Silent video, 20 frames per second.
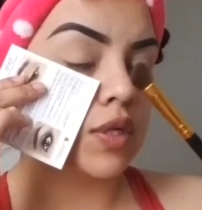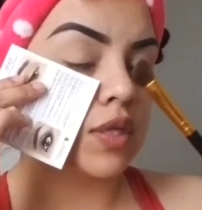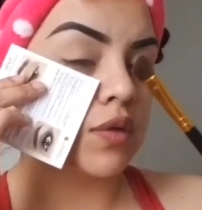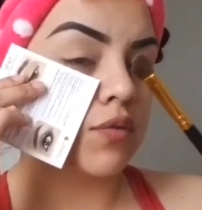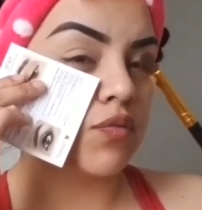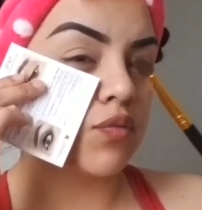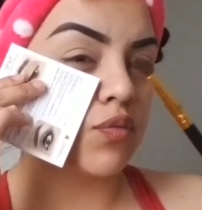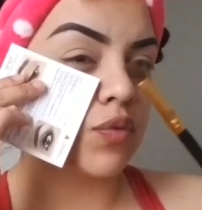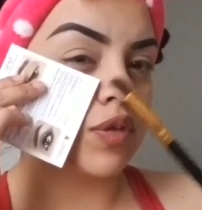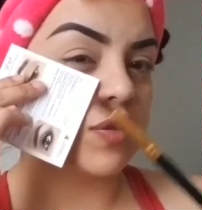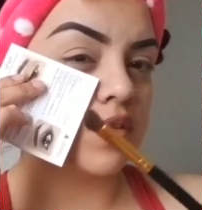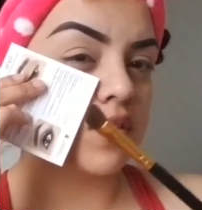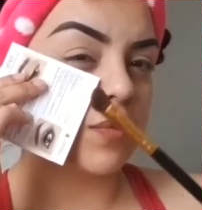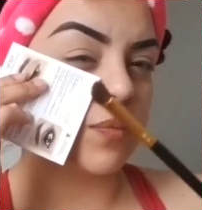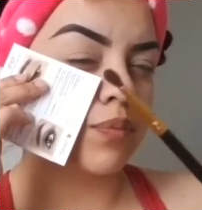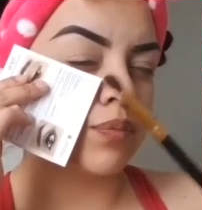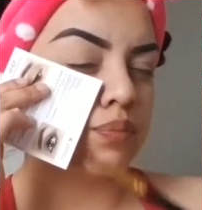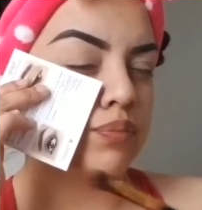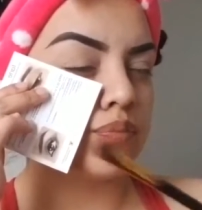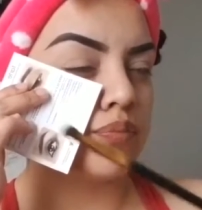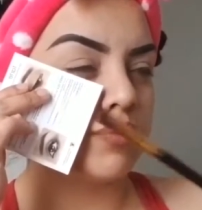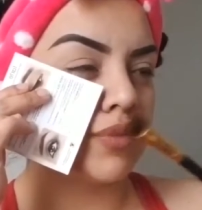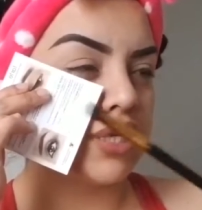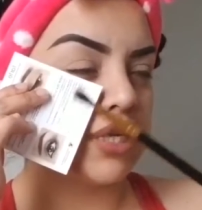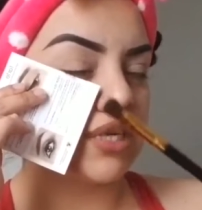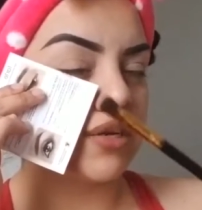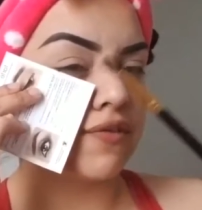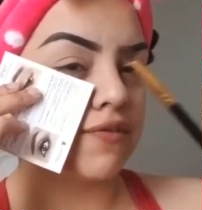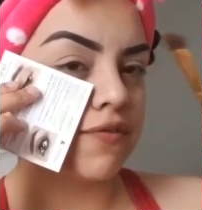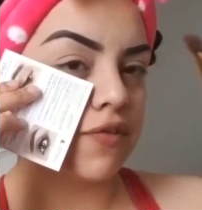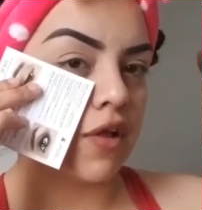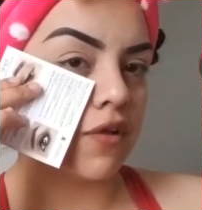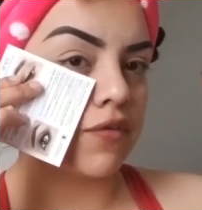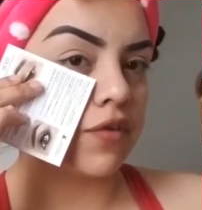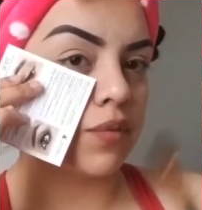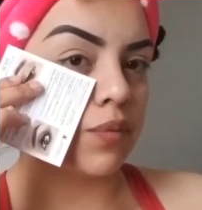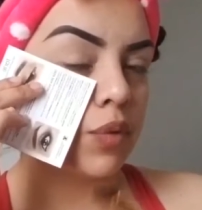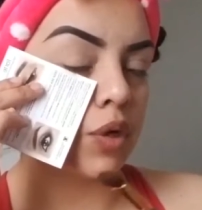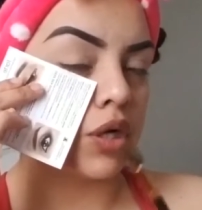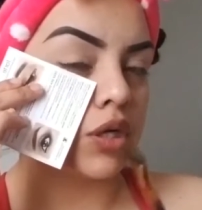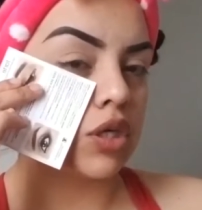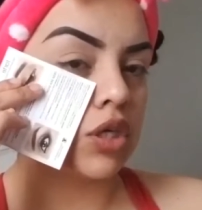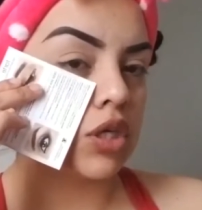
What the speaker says: it's a medium fluffy brush